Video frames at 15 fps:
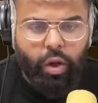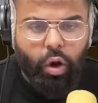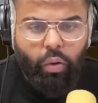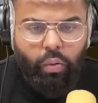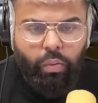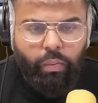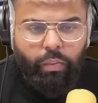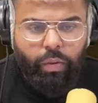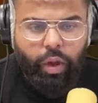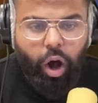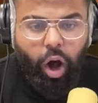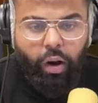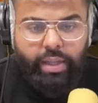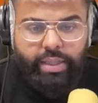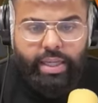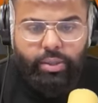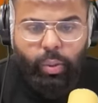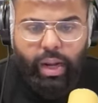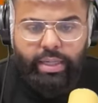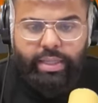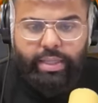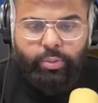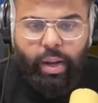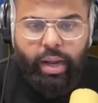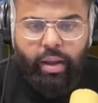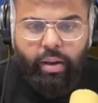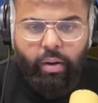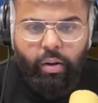Oh. Oh, it's this way. It's this oh. way.